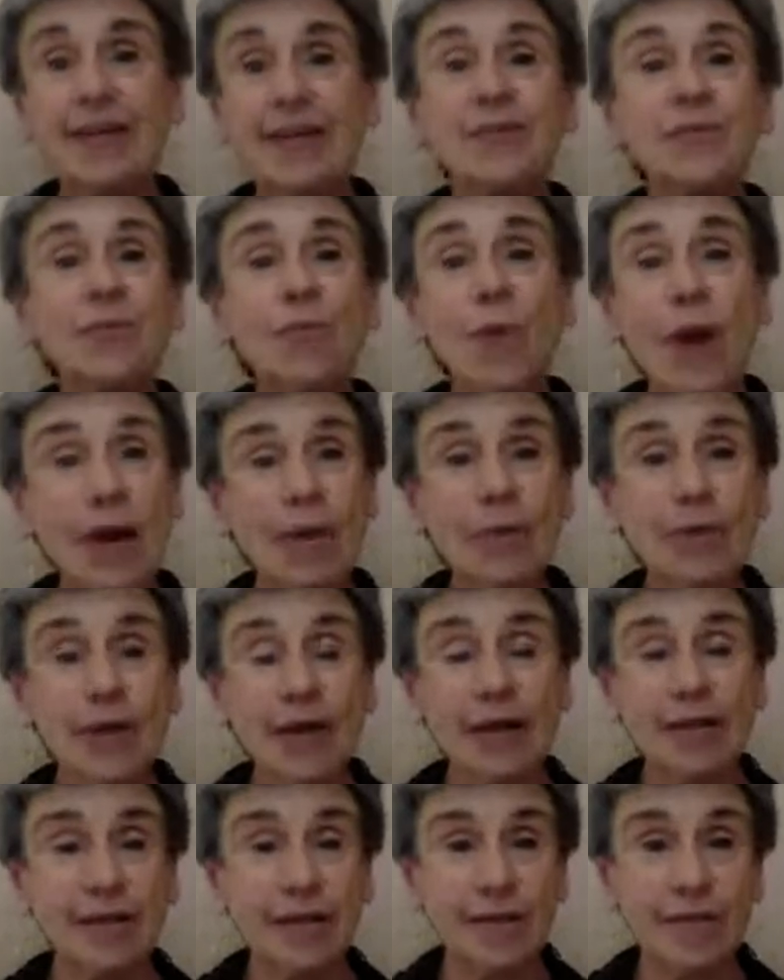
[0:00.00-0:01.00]
Why would
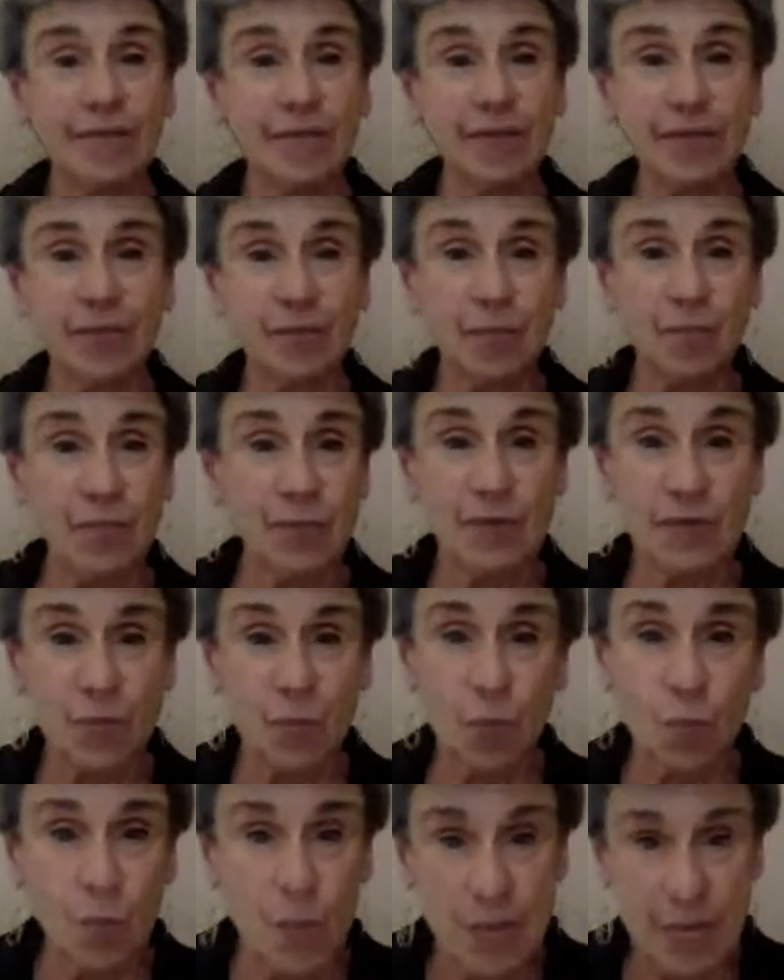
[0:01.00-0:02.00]
I love this?
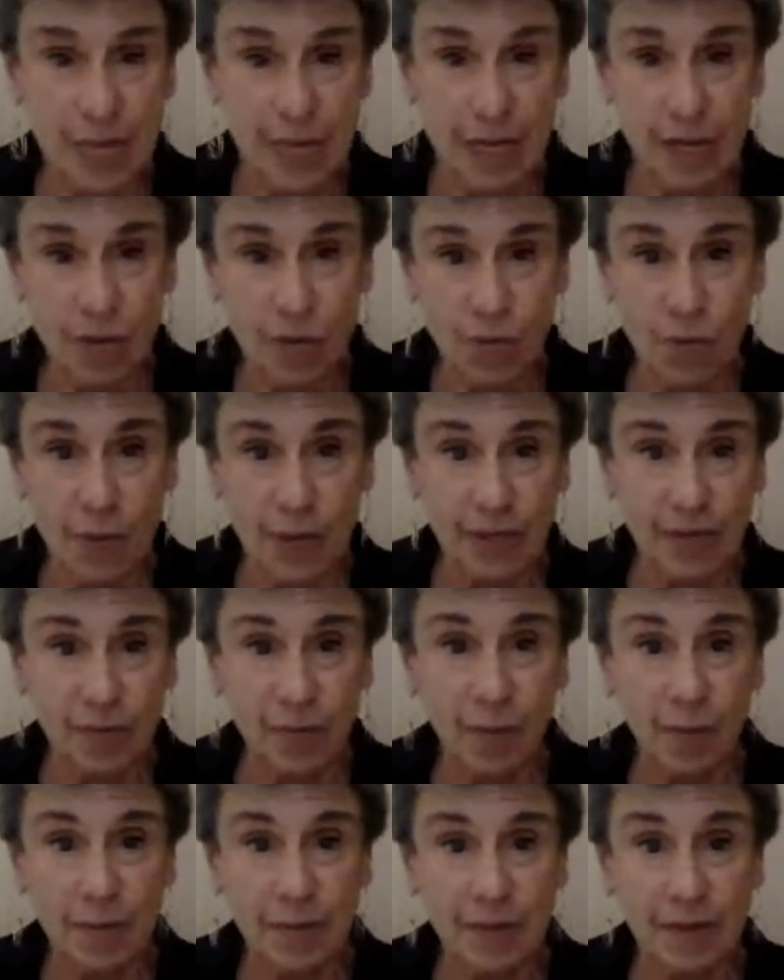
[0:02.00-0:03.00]
Me, who makes
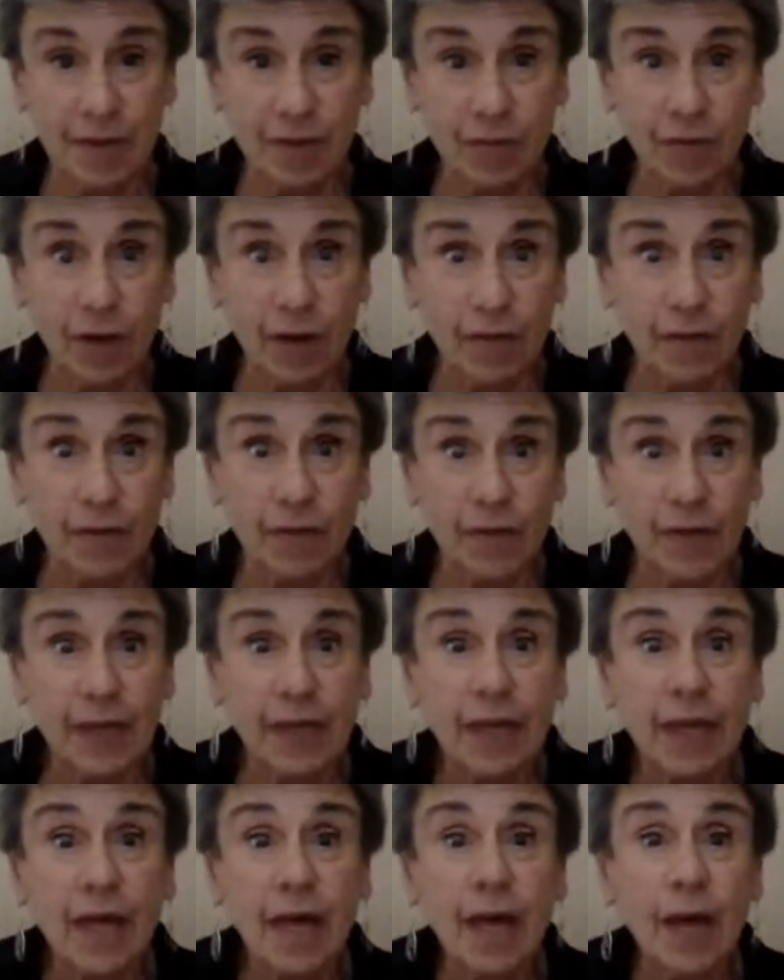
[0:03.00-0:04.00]
puppets out of
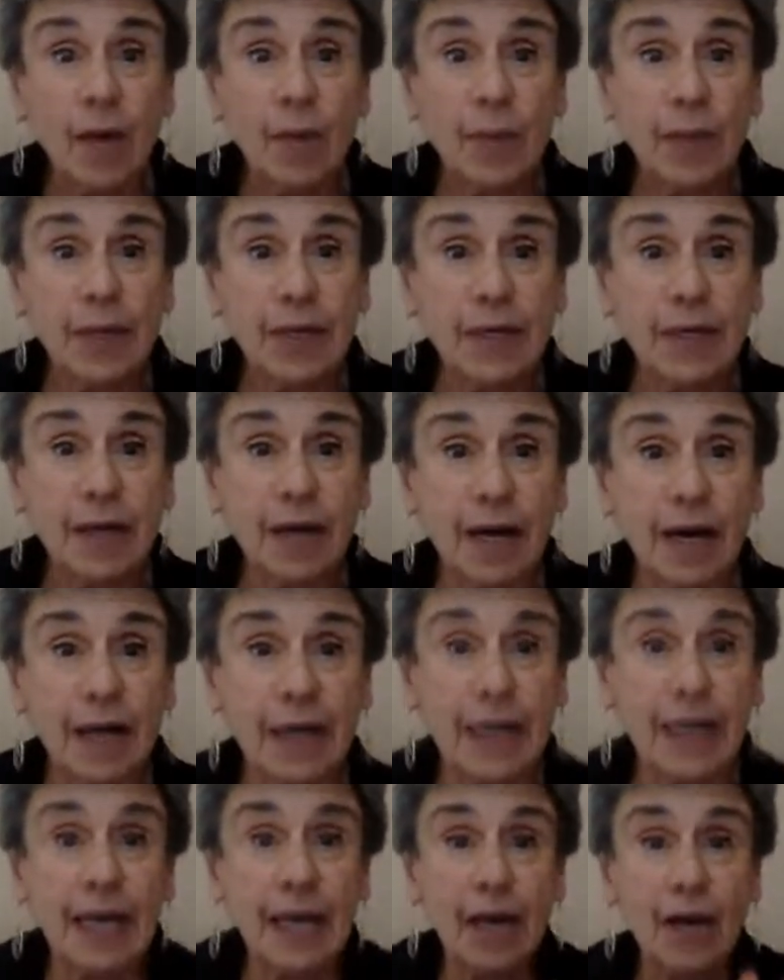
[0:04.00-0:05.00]
everything, painted it on
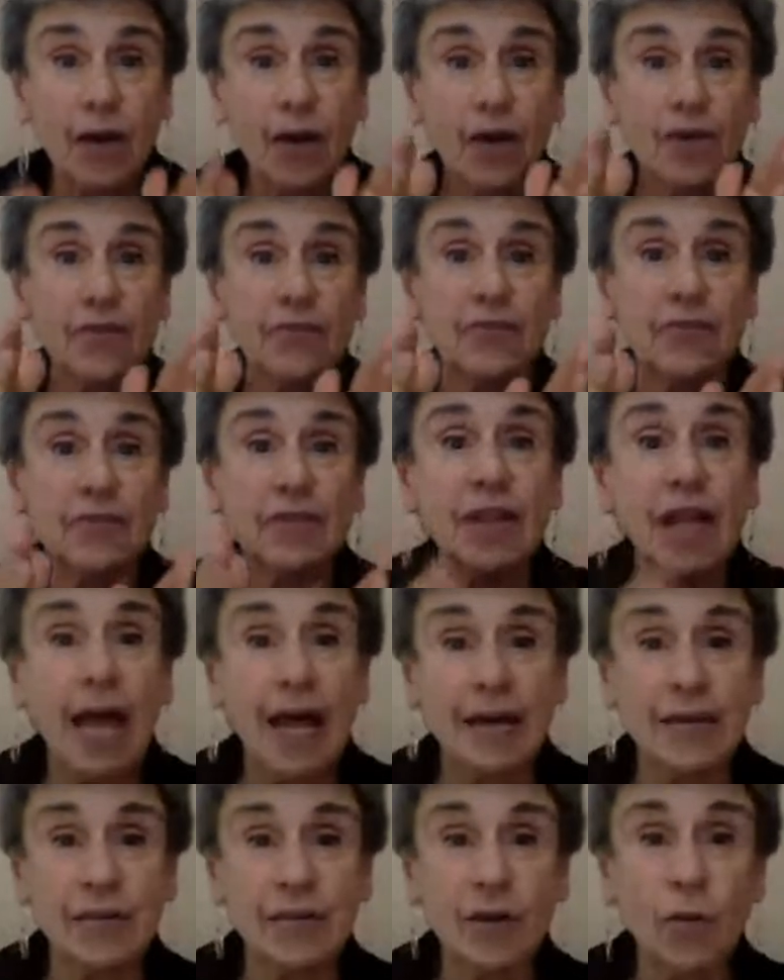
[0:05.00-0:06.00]
a
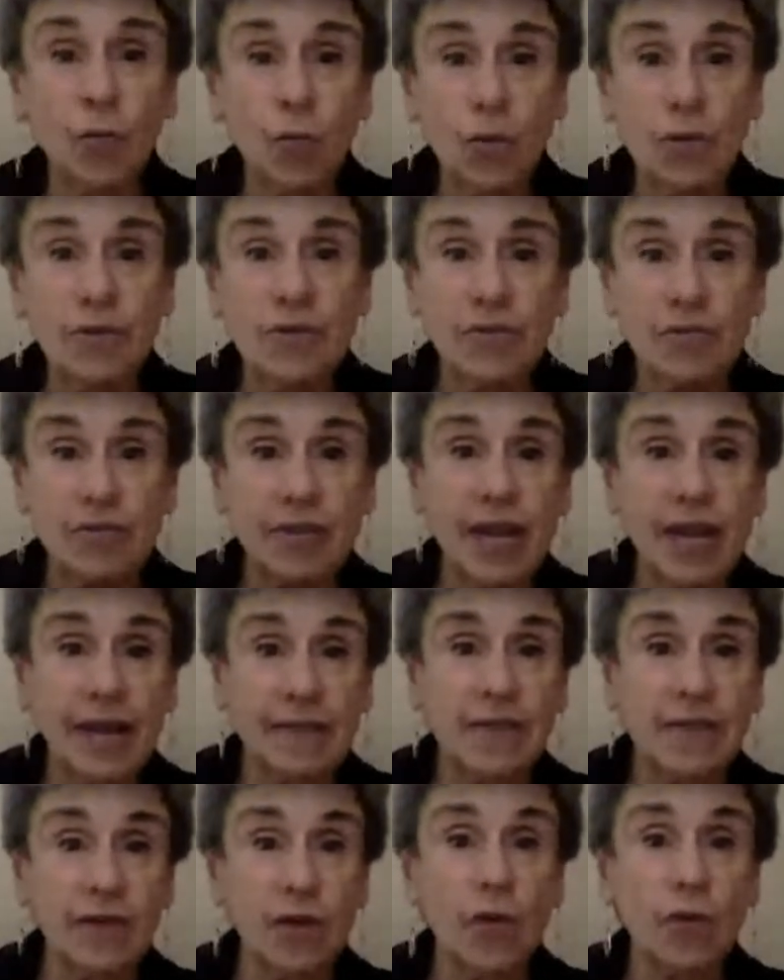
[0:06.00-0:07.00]
slat, a wooden slat
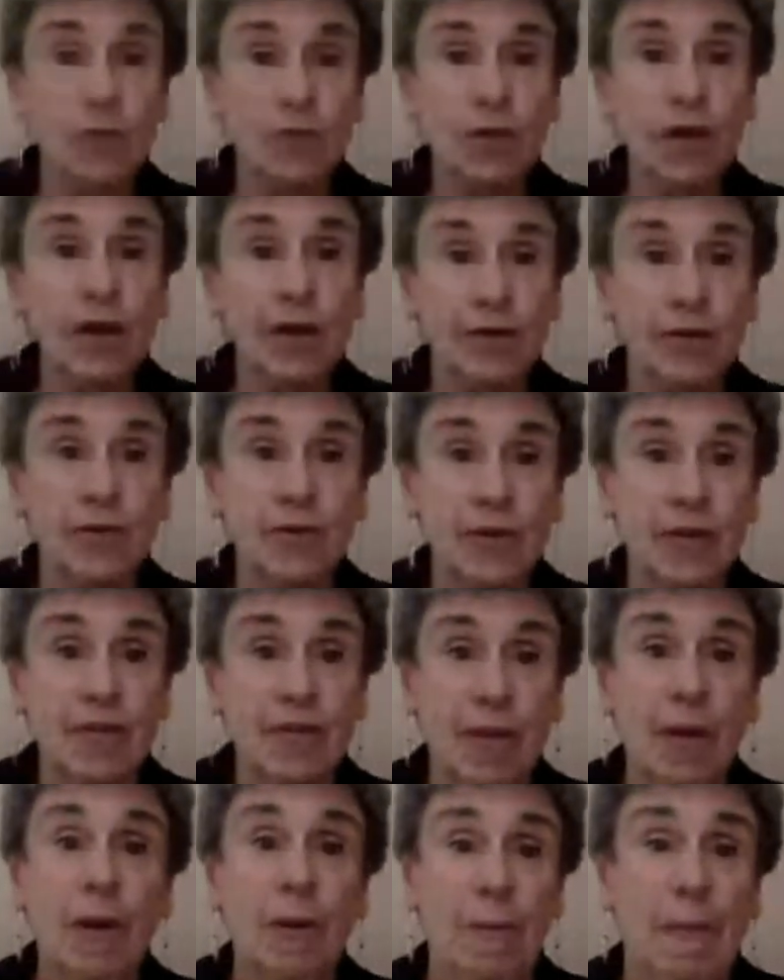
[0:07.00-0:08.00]
that goes underneath
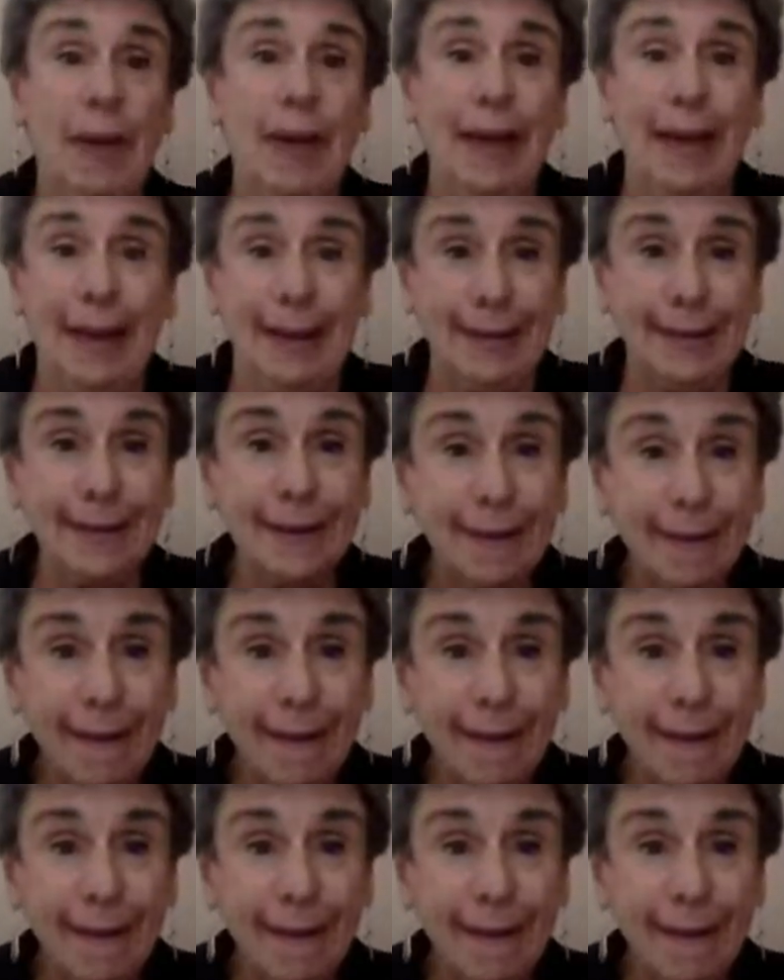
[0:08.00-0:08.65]
a bed.